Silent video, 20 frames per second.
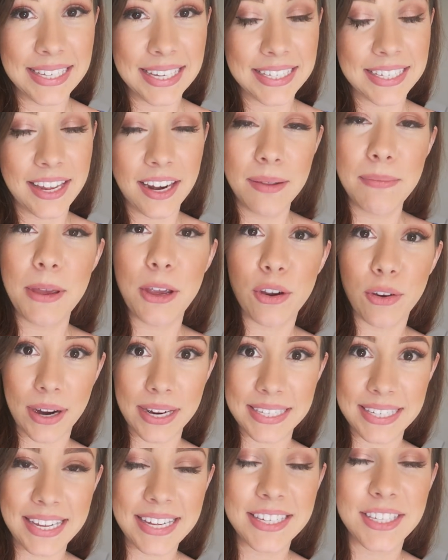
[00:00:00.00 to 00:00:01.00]
It's gonna be
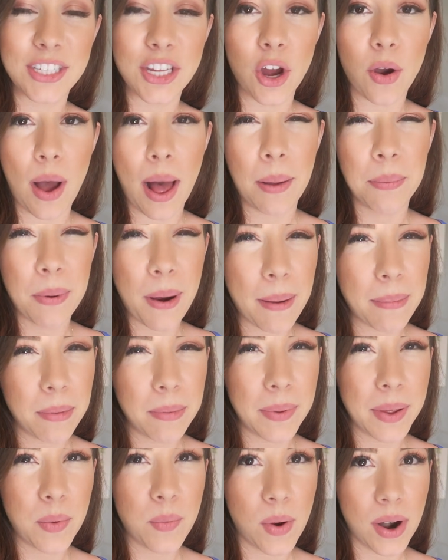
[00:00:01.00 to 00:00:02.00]
crazy, so I'll
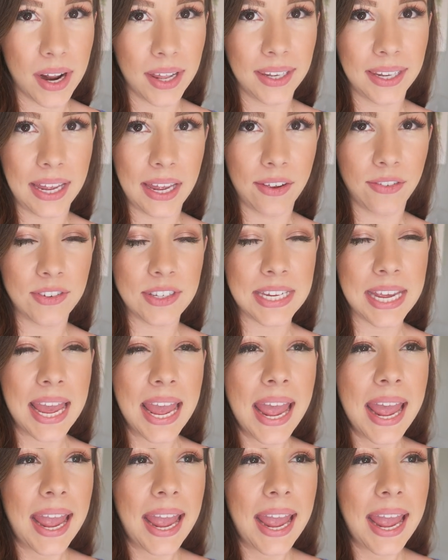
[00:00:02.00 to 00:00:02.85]
probably wanna lift